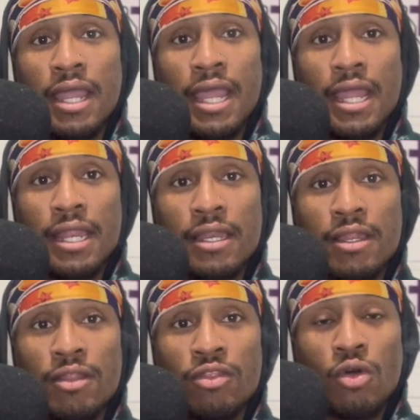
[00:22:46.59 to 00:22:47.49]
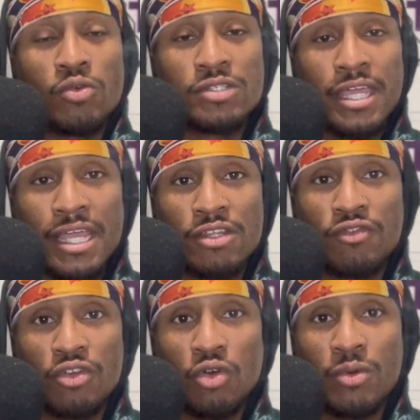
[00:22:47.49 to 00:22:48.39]
and those kids
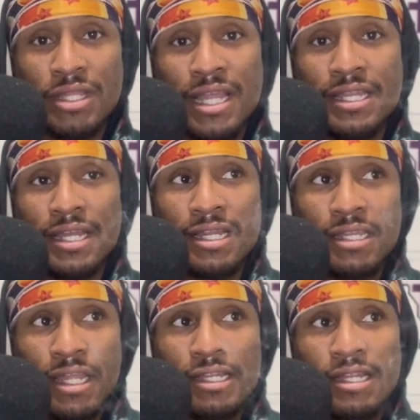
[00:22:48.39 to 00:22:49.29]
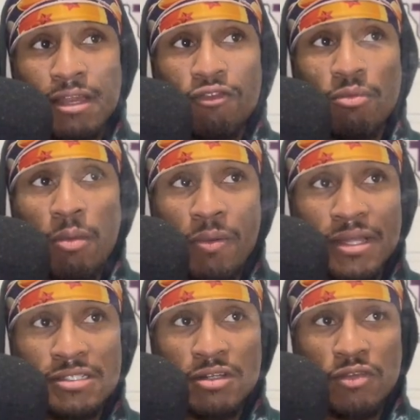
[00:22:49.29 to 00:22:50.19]
for doing what they did it from a
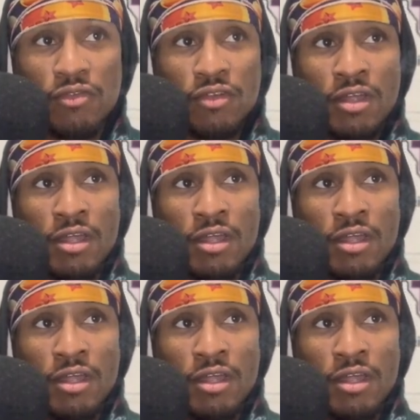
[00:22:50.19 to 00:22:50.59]
place of